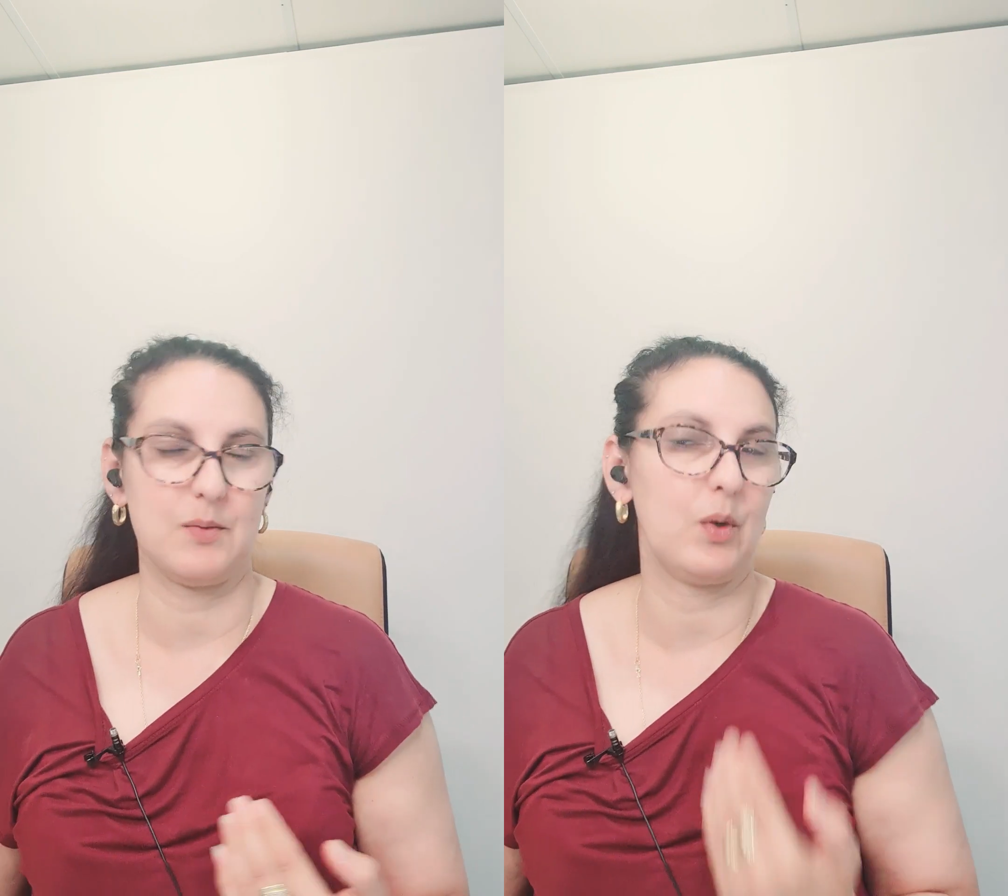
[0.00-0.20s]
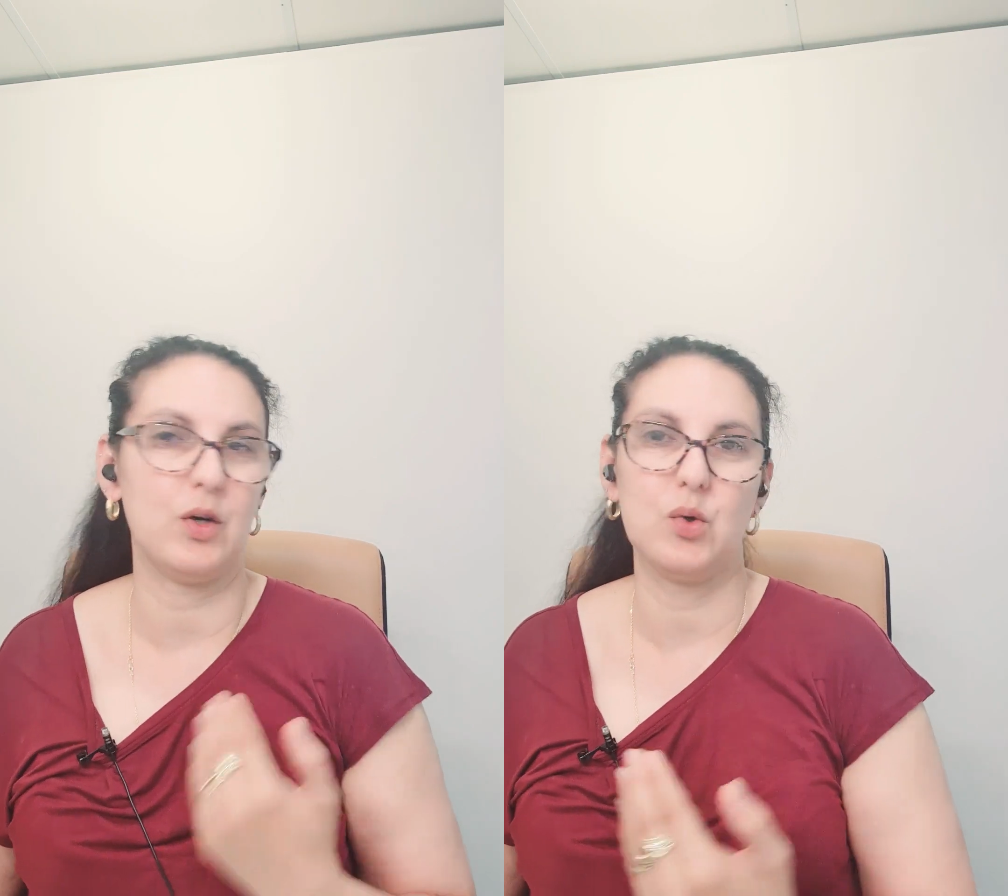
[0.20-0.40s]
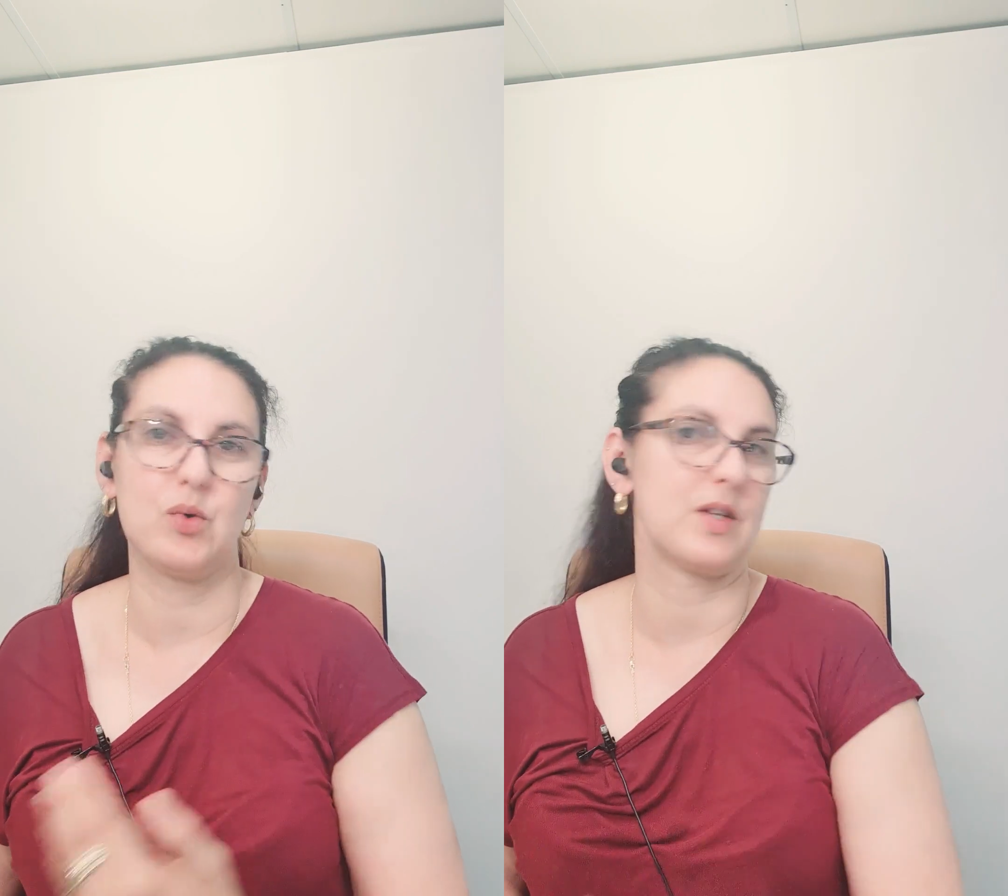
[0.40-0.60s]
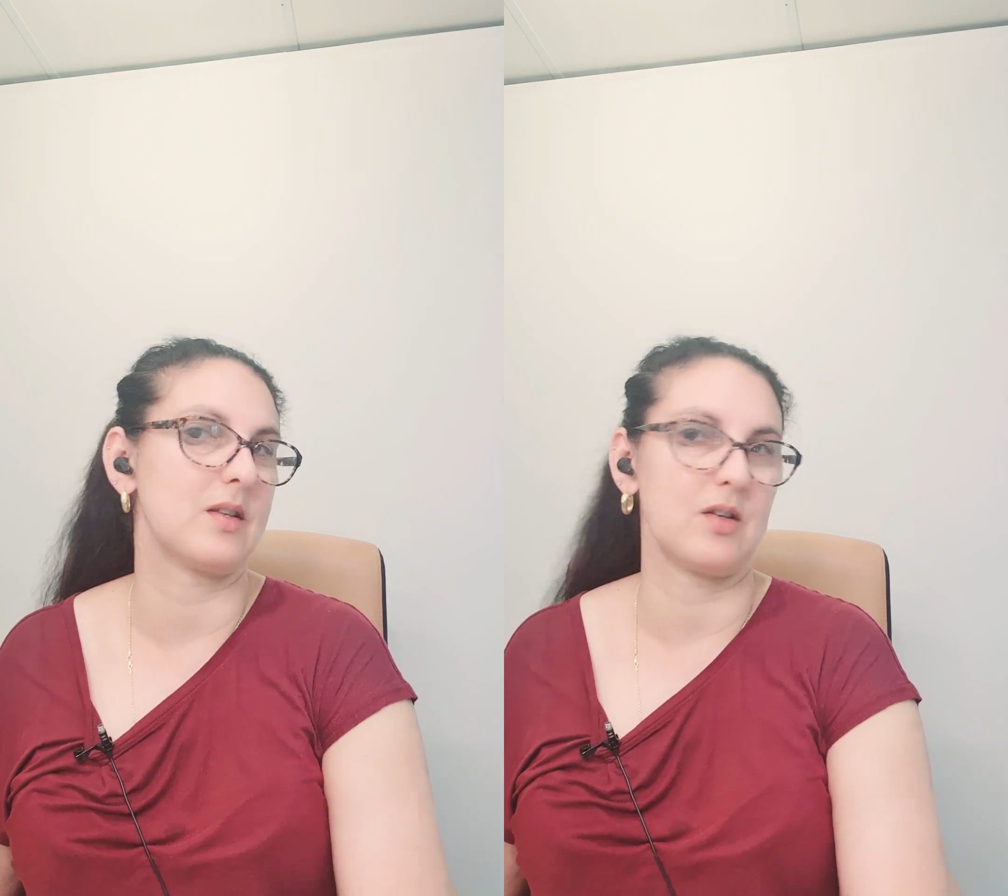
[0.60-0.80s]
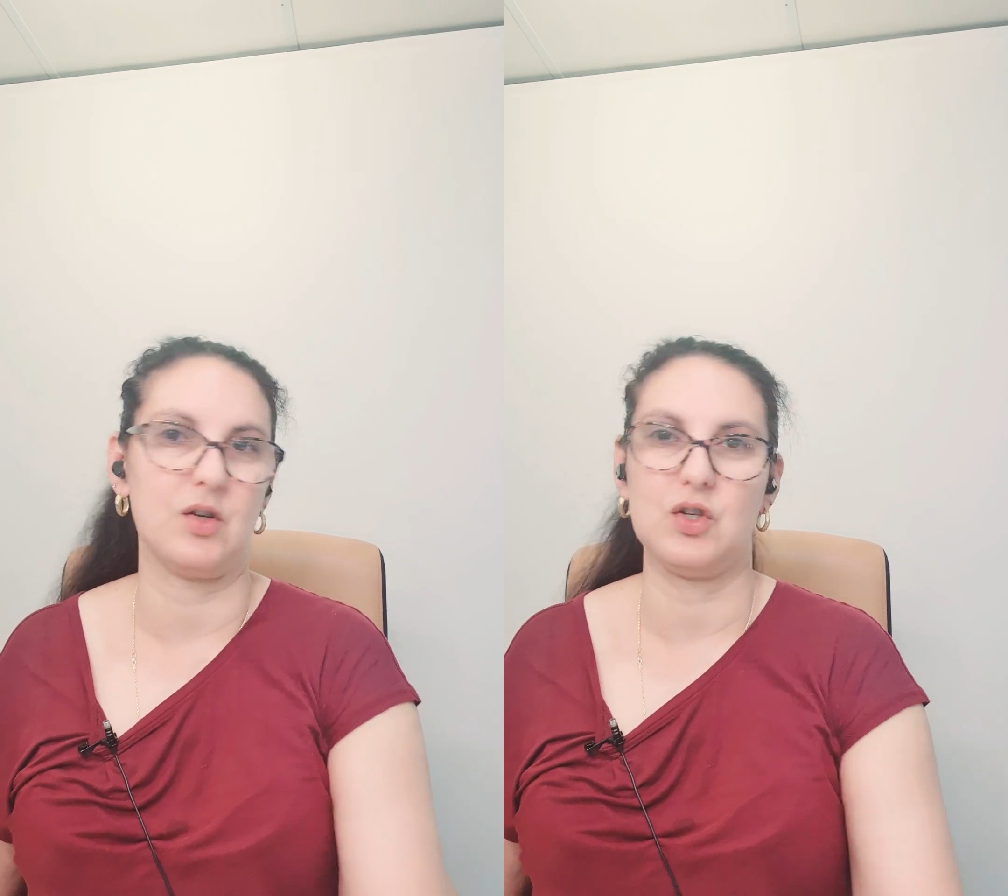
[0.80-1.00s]
We're all
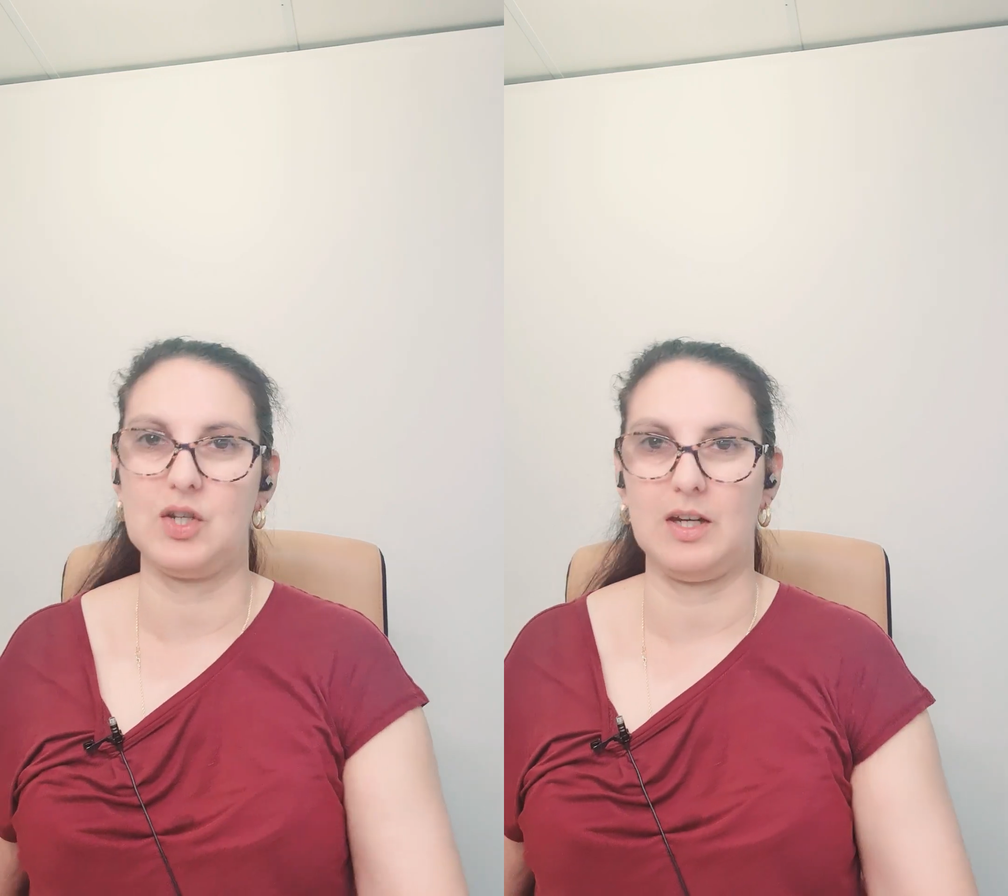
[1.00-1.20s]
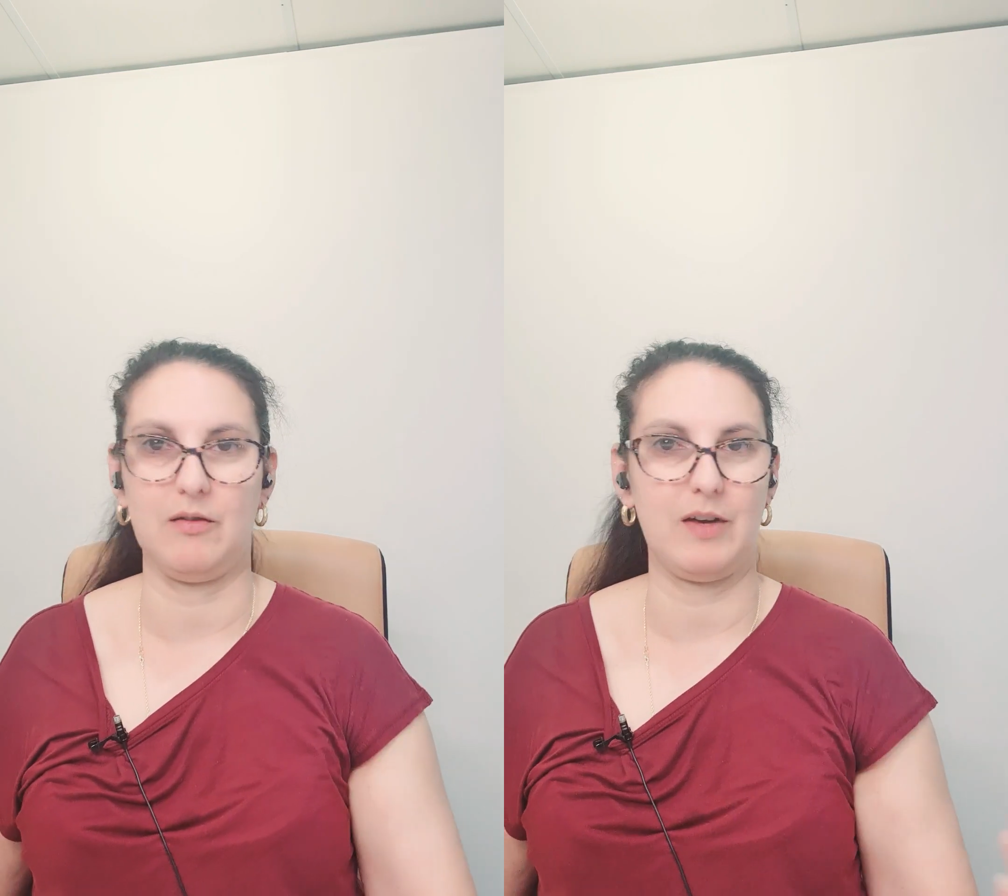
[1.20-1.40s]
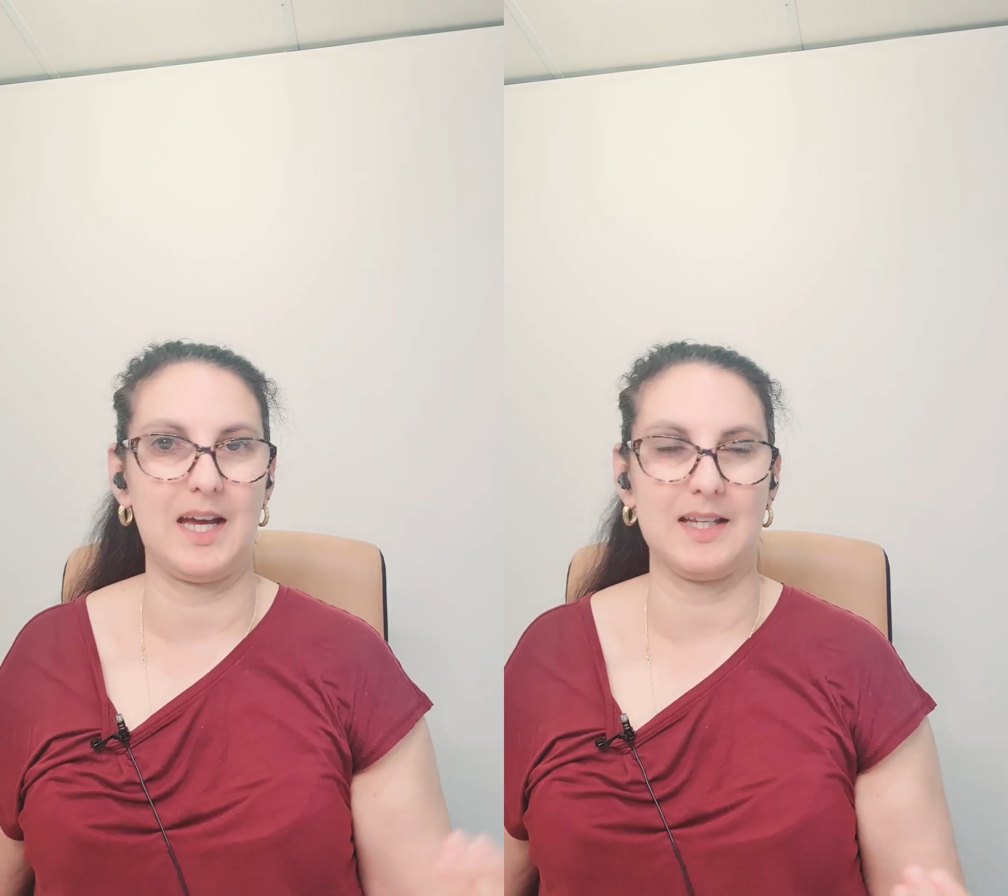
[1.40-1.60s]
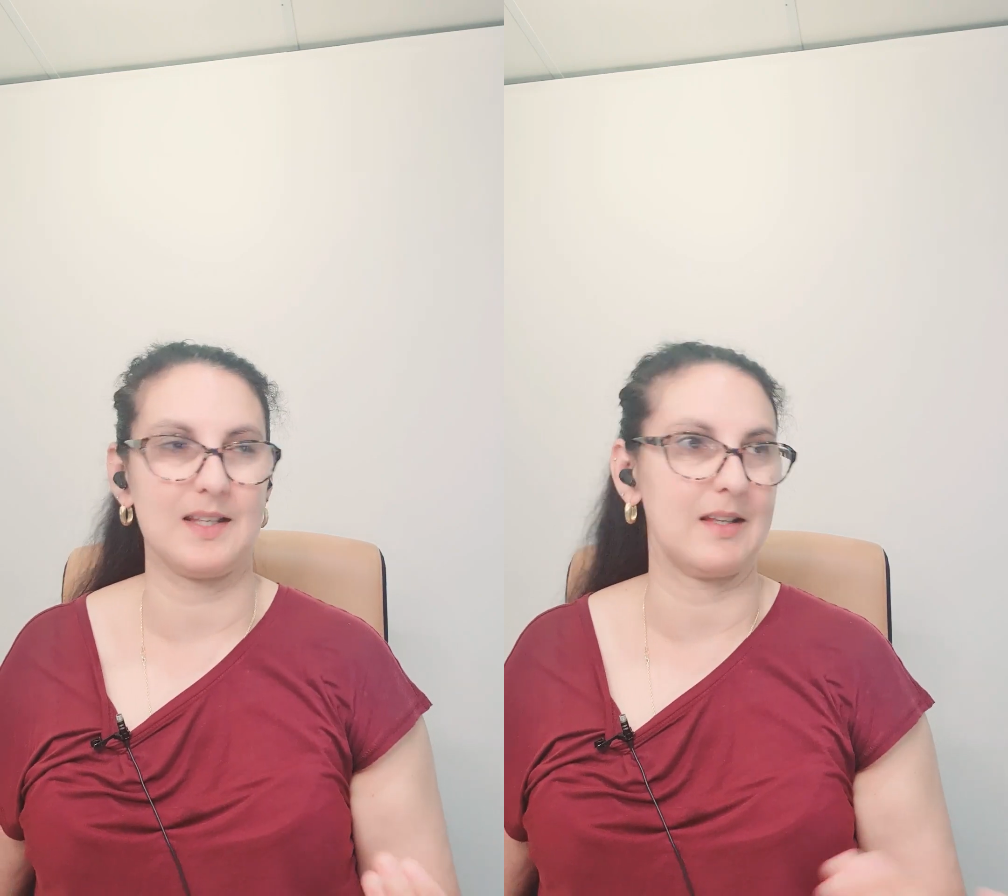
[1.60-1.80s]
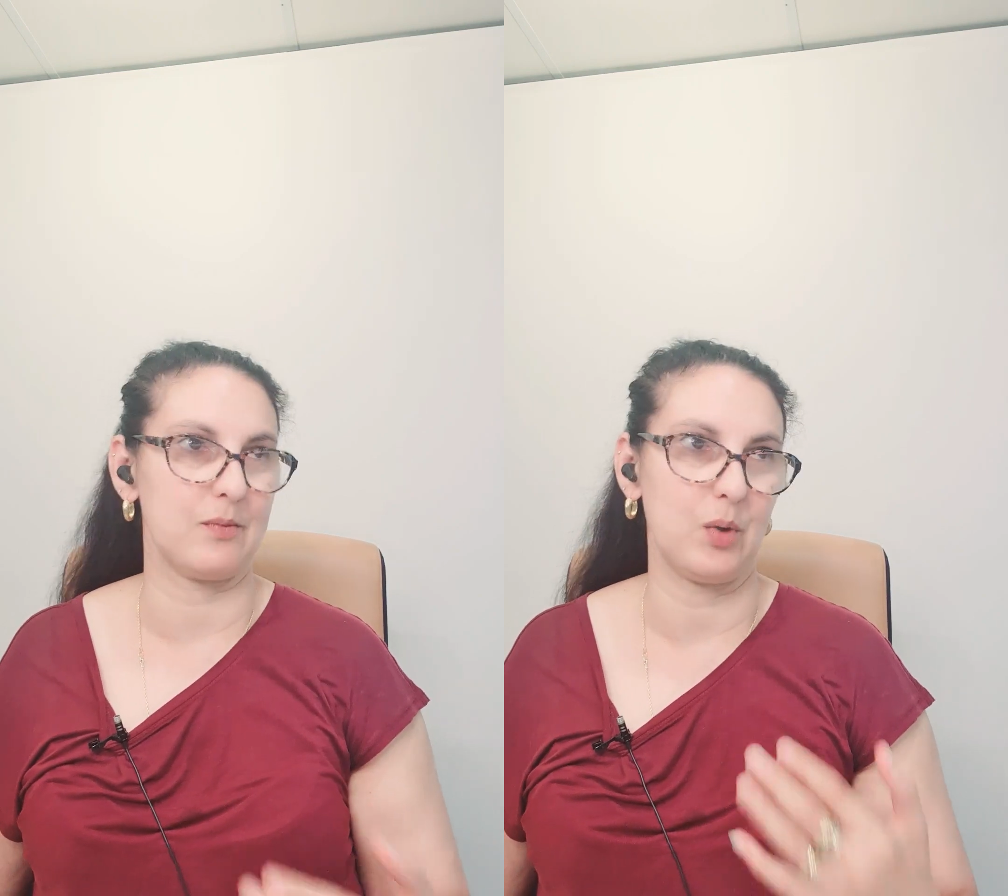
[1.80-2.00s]
searching for answers.